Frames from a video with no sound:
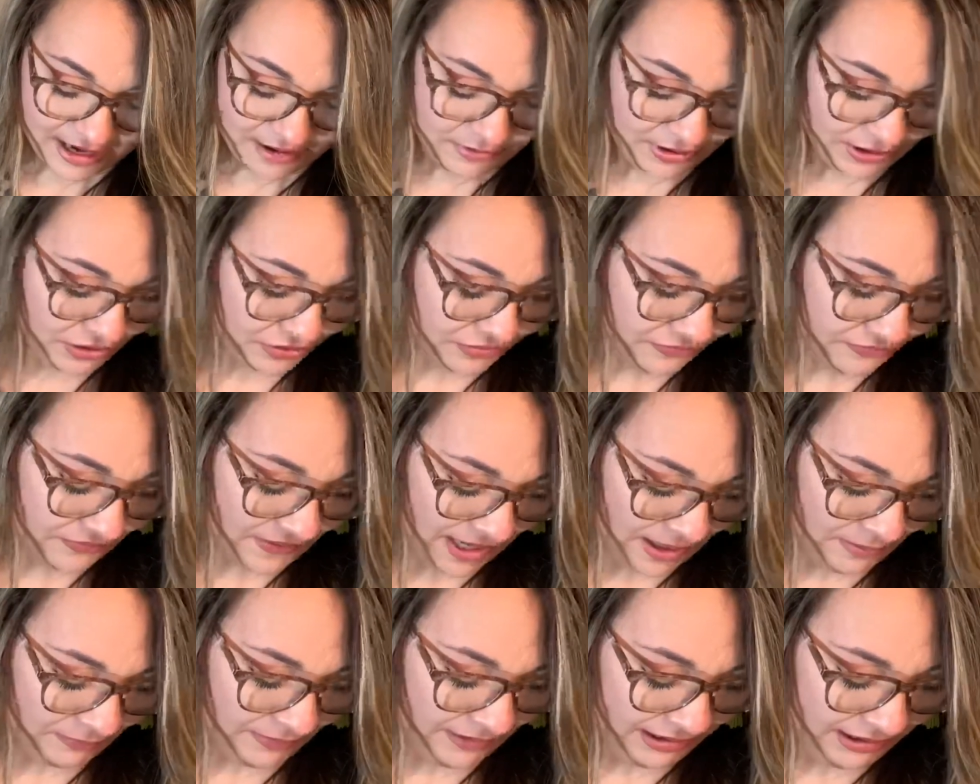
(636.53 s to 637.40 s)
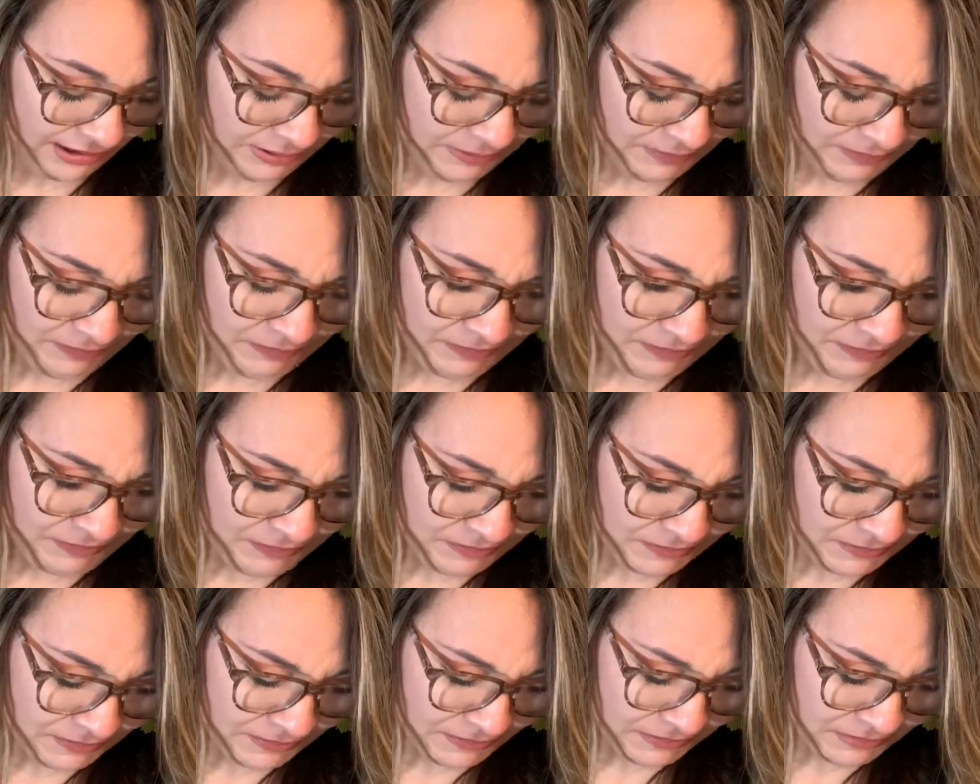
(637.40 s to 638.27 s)
in your family.
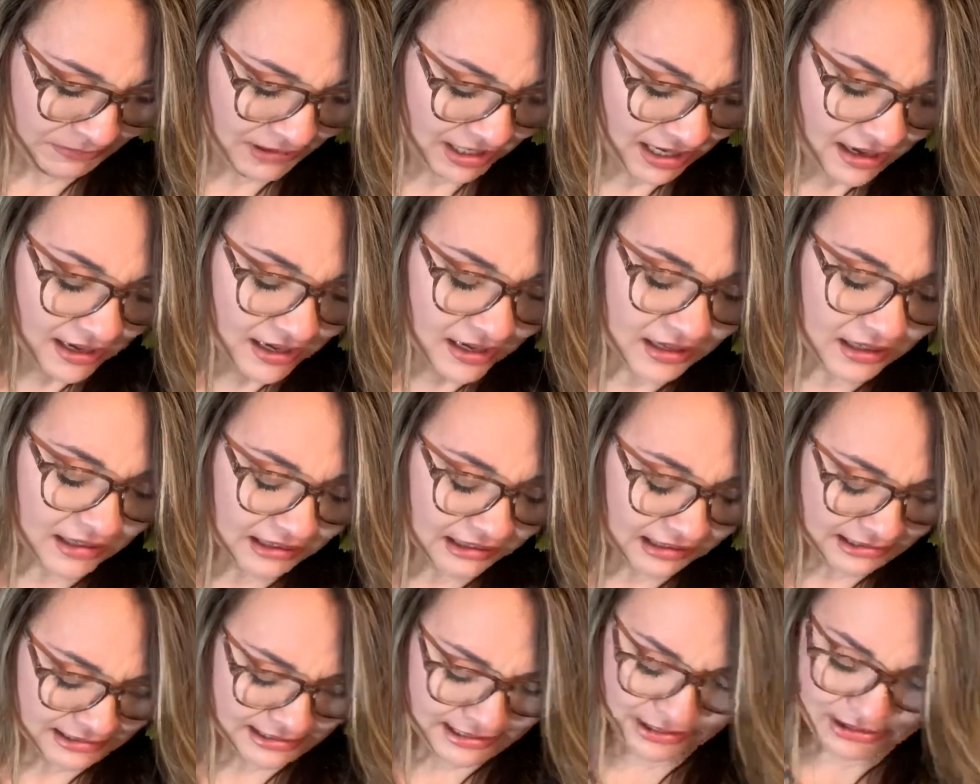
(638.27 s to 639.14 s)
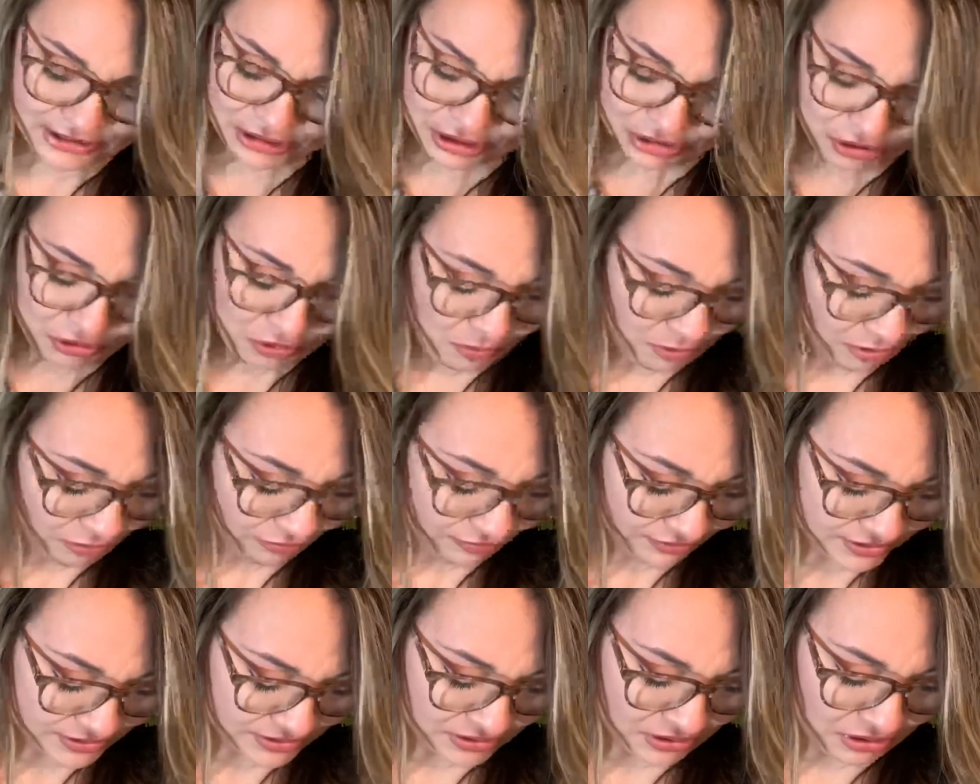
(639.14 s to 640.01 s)
This is a normal
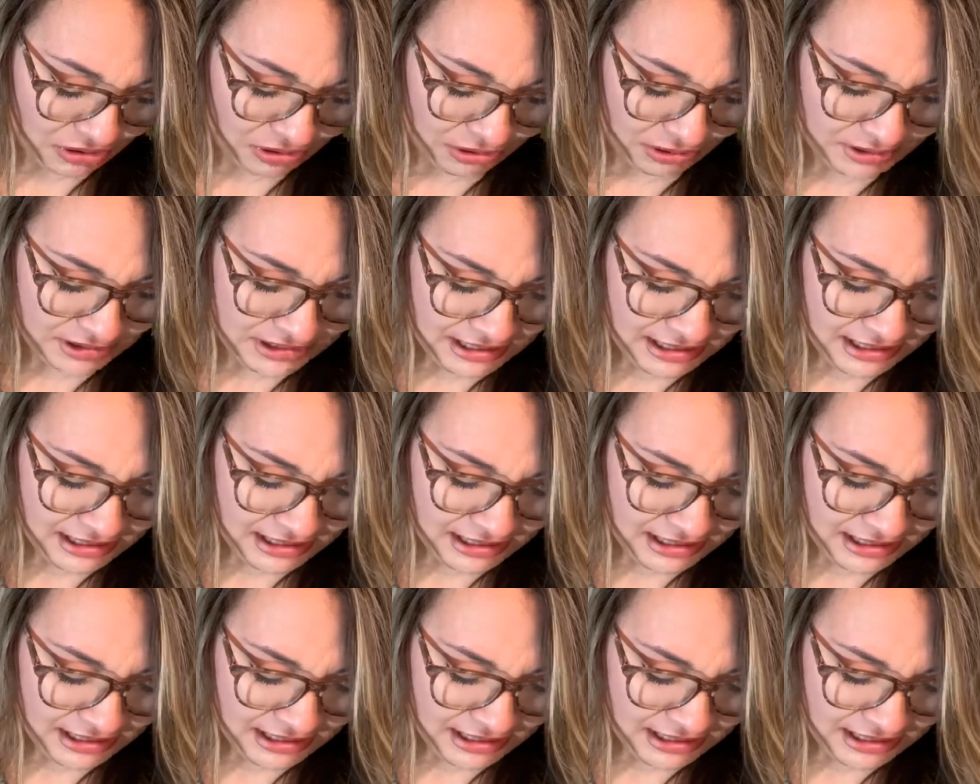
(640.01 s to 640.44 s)
result.